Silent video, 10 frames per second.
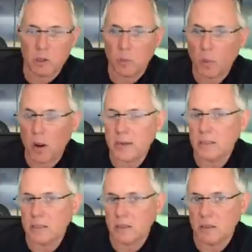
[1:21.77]
the
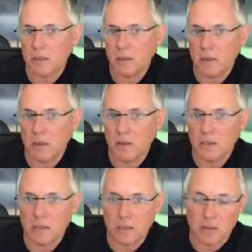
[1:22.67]
price in
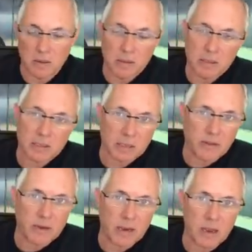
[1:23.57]
this in this
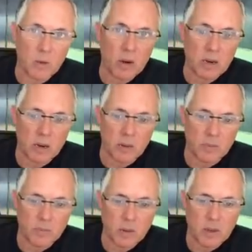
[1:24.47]
seven day window.
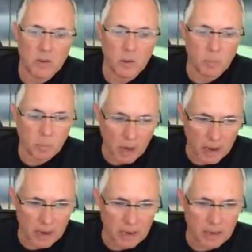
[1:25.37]
They're
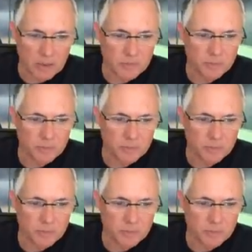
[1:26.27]
buying